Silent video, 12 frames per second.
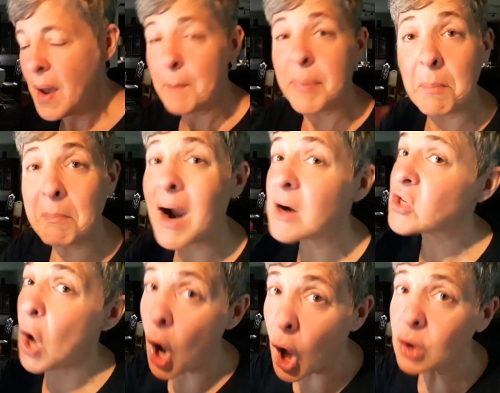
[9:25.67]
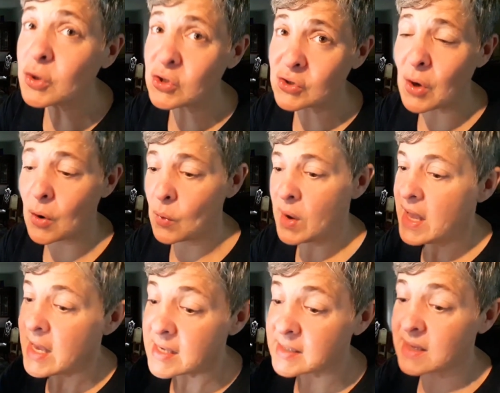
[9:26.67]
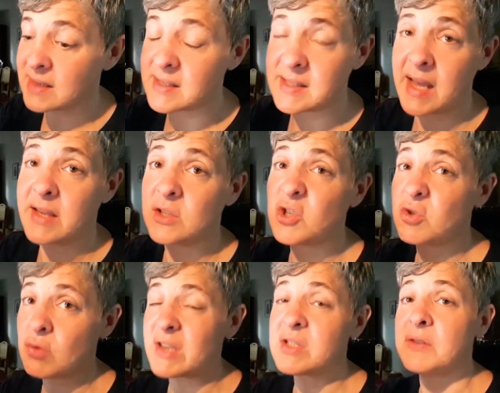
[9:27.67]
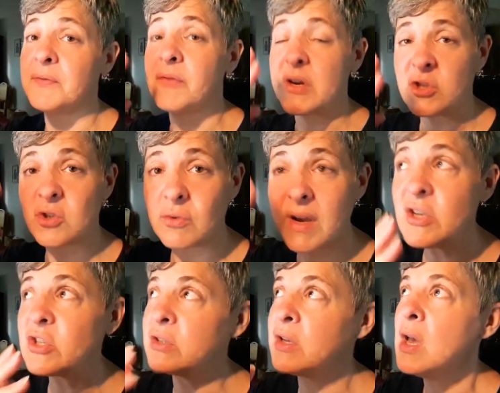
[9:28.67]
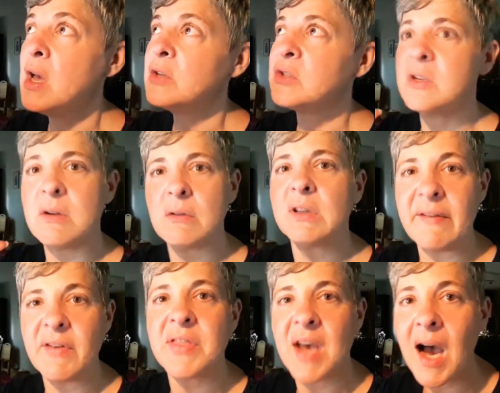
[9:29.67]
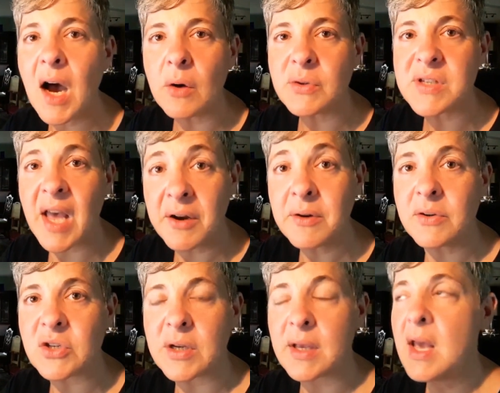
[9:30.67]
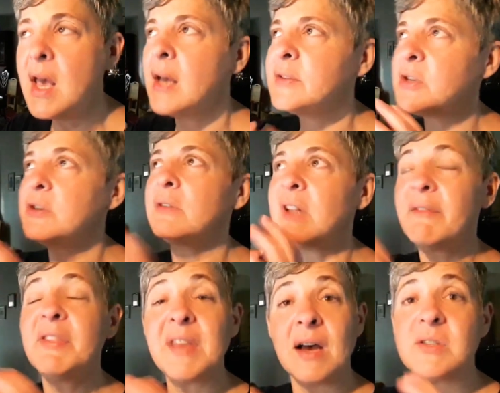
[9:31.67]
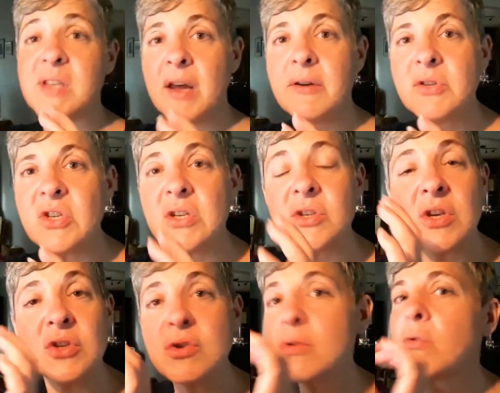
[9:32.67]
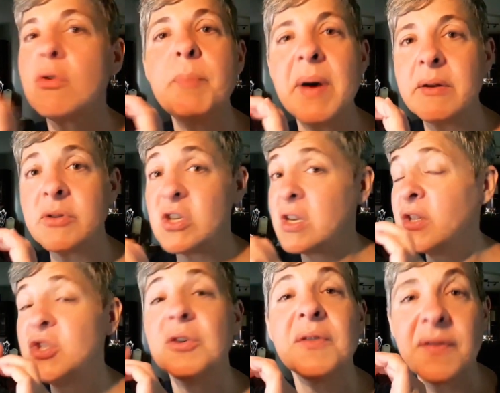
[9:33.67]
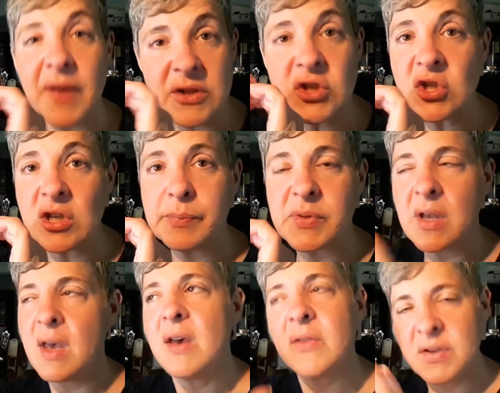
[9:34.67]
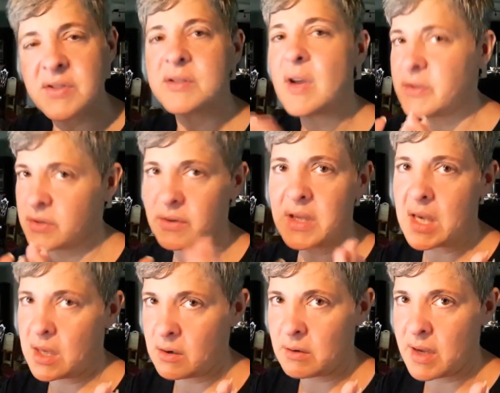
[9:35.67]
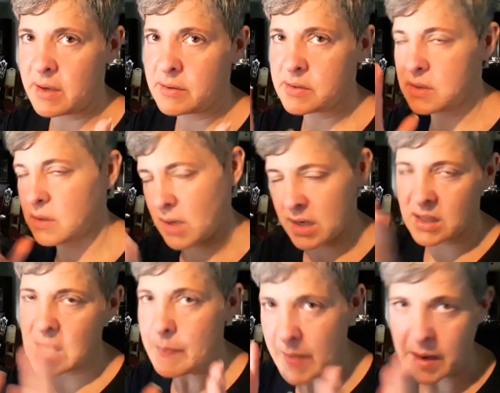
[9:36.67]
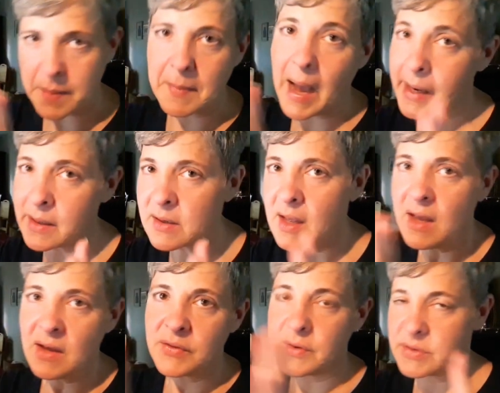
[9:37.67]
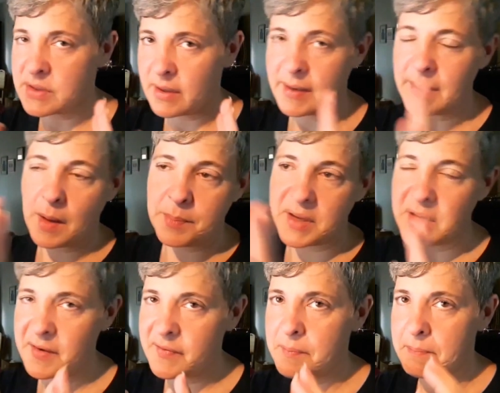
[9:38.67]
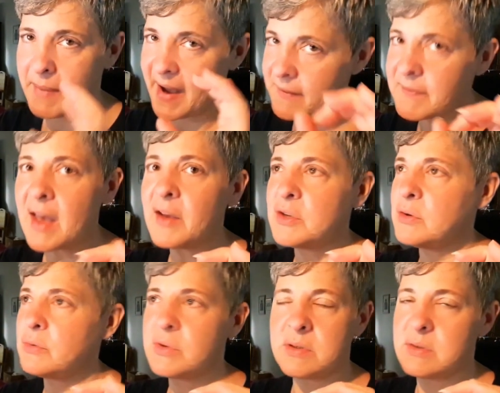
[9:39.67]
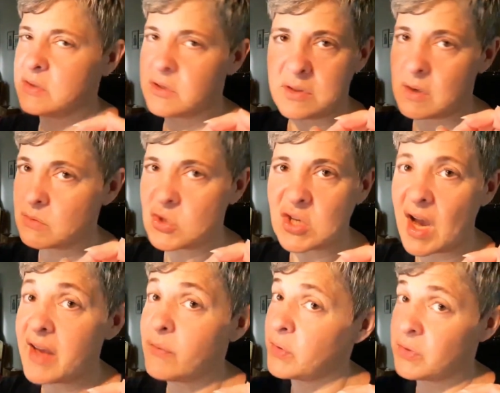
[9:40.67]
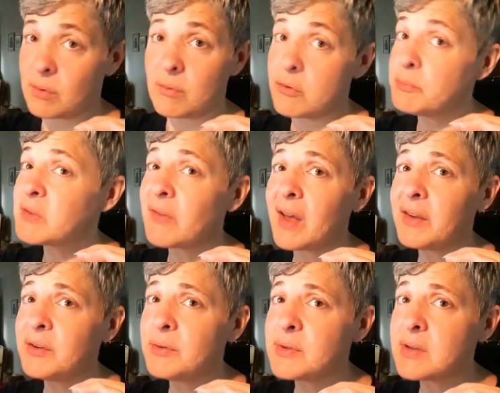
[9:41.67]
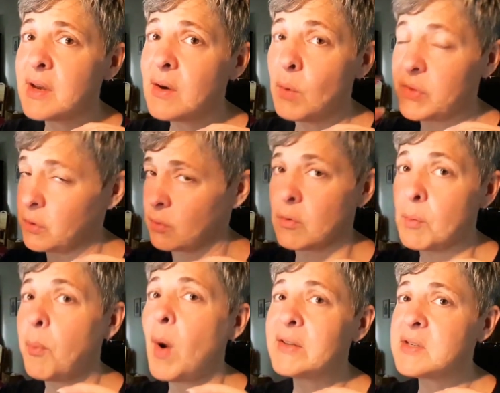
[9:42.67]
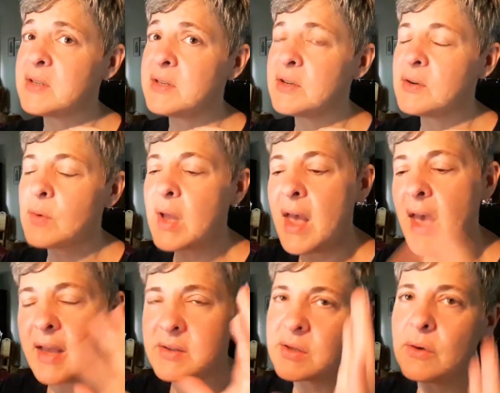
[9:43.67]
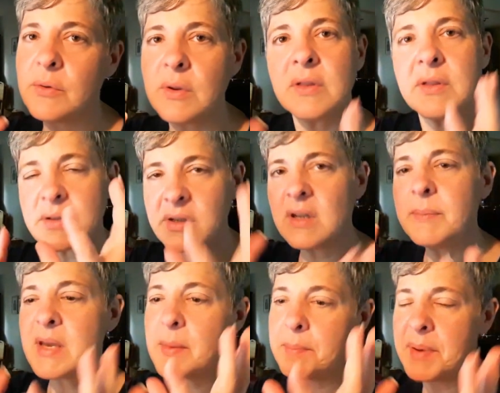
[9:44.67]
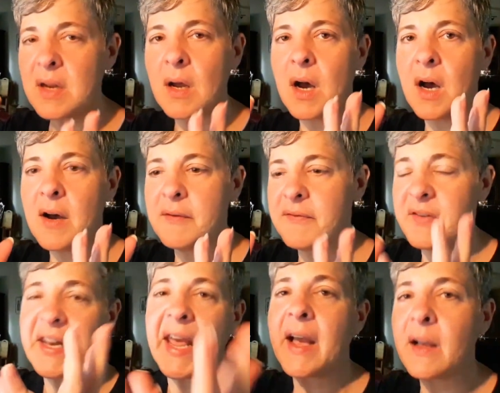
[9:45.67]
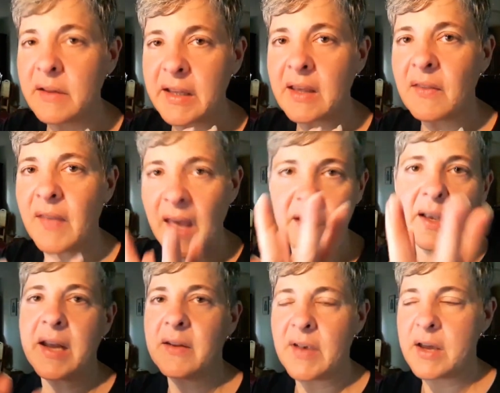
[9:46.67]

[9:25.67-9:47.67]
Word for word: But Mars also is going to send stress and frustration to your 11th house energy. And so your 11th house energy is your group energy. It's your friendships. This is also the internet. So you got to keep that in mind. There's a, a, bit of my values just don't jive with the group's values, what the group wants to do. And so there's going to be a bit of finagling that kind of